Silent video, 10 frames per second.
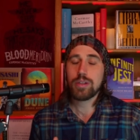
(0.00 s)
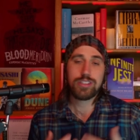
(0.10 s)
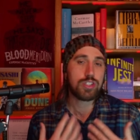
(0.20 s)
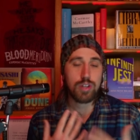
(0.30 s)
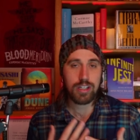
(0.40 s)
who
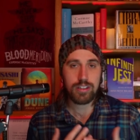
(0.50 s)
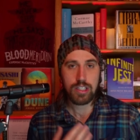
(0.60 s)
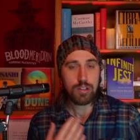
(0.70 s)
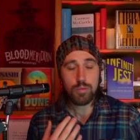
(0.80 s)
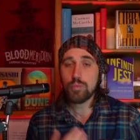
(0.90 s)
is
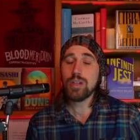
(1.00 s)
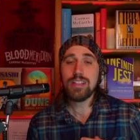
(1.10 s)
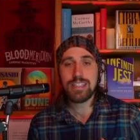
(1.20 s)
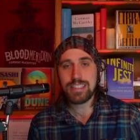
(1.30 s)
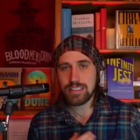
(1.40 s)
struggling, who
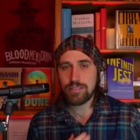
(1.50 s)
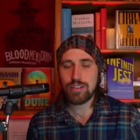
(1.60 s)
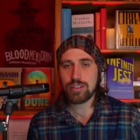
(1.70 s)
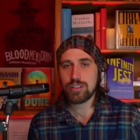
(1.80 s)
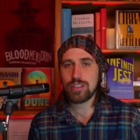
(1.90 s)
really isn't
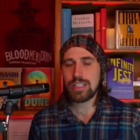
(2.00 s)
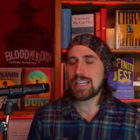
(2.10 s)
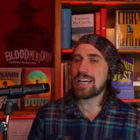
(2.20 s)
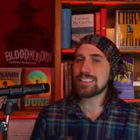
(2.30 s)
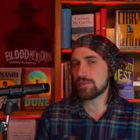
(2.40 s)
very good and
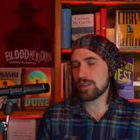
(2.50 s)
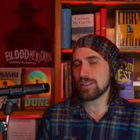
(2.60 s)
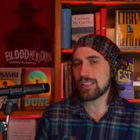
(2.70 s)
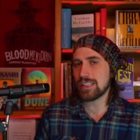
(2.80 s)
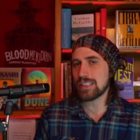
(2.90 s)
hasn't
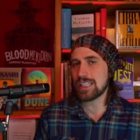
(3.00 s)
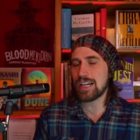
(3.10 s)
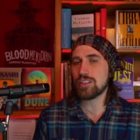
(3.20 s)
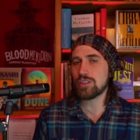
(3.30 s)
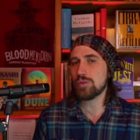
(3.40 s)
really
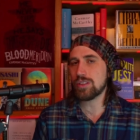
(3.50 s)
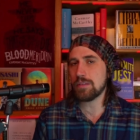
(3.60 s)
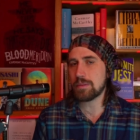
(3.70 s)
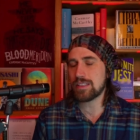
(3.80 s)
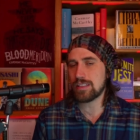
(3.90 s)
gotten too
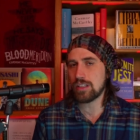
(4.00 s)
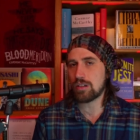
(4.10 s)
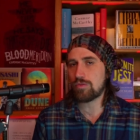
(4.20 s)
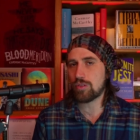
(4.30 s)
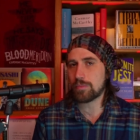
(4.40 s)
deep into the
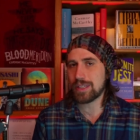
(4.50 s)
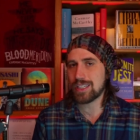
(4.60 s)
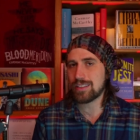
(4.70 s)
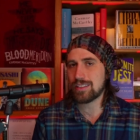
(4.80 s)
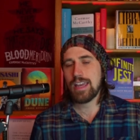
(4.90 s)
art form yet.
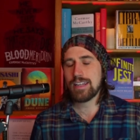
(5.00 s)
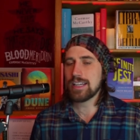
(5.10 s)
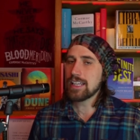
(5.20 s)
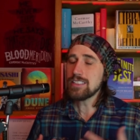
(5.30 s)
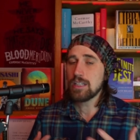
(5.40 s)
And
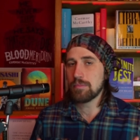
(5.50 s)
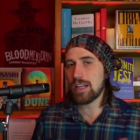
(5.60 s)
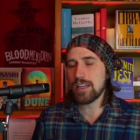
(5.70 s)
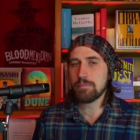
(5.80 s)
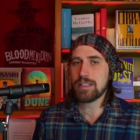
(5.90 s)
I guess I'm
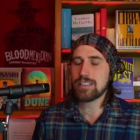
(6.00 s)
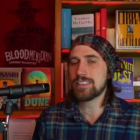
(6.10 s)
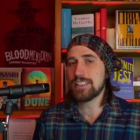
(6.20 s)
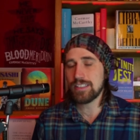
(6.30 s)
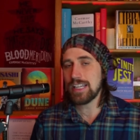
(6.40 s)
lying
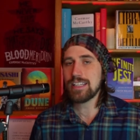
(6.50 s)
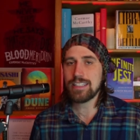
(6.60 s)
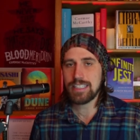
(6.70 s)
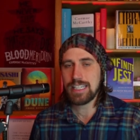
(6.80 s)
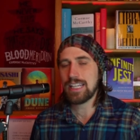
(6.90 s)
because in the late
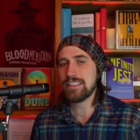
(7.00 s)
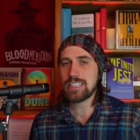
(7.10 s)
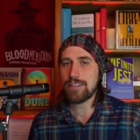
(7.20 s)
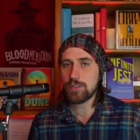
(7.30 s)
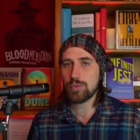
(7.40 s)
1980s,
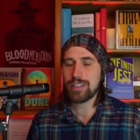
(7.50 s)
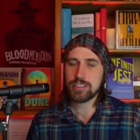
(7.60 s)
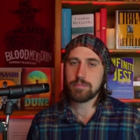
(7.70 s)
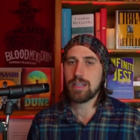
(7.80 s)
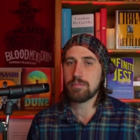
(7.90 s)
after
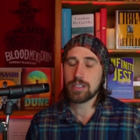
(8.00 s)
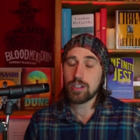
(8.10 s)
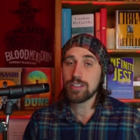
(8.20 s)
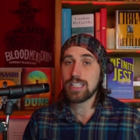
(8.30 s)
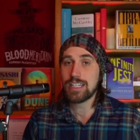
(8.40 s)
Whales and Men,
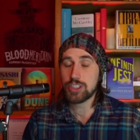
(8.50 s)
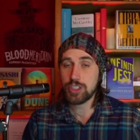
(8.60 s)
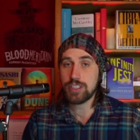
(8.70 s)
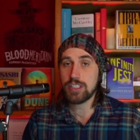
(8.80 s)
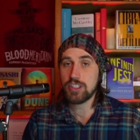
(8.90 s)
McCarthy
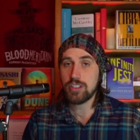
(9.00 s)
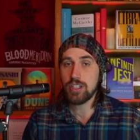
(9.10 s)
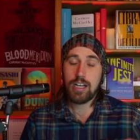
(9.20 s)
actually did